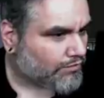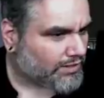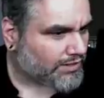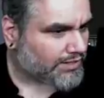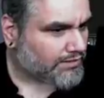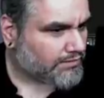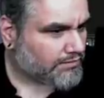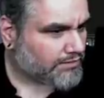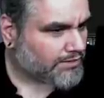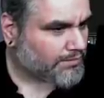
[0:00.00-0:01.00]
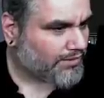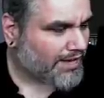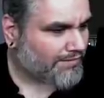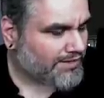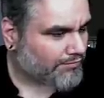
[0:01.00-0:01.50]
Really? Because we don't
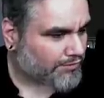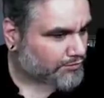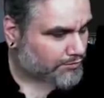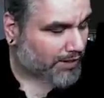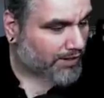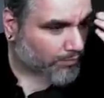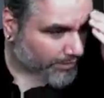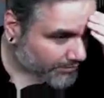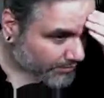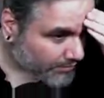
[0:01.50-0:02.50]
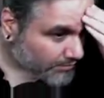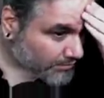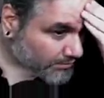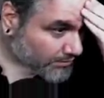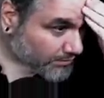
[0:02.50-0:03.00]
have anything to respond with.
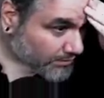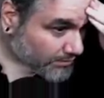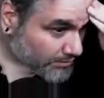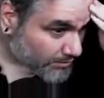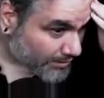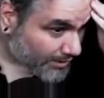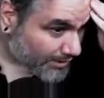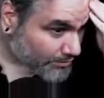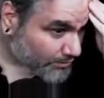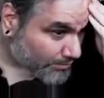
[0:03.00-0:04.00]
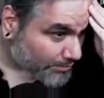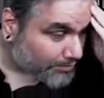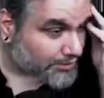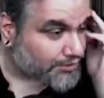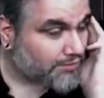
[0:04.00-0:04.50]
So I kind of just want to put
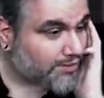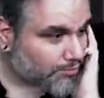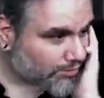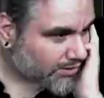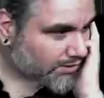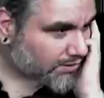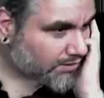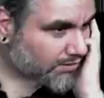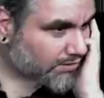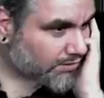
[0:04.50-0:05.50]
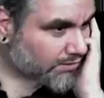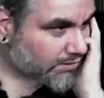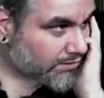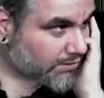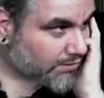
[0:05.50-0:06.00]
pressure on the board.
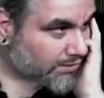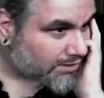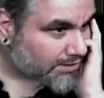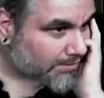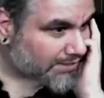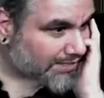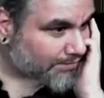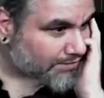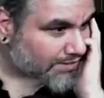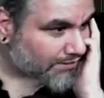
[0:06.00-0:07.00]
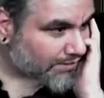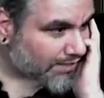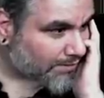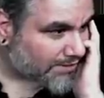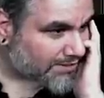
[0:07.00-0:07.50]
Because then we attack for seven,
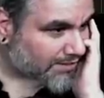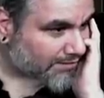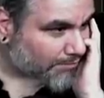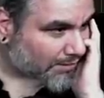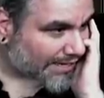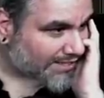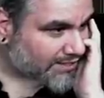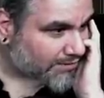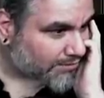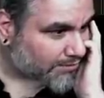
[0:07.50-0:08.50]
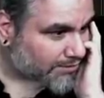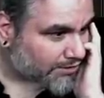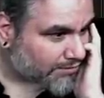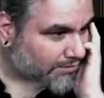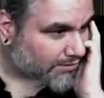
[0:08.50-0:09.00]
and then we still have Blast, so it's almost
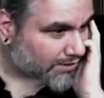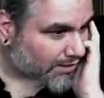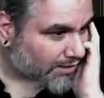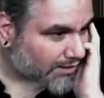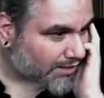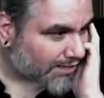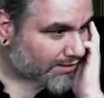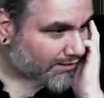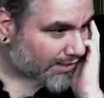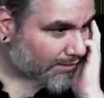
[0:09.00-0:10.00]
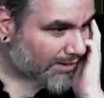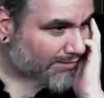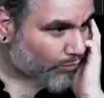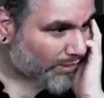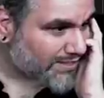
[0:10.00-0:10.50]
a two-turn clock. And, like, we
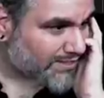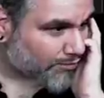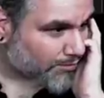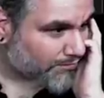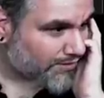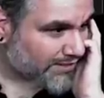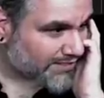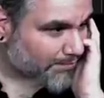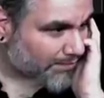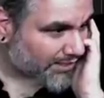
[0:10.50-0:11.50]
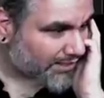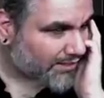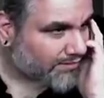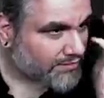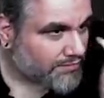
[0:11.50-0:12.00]
have ways to remove things they play.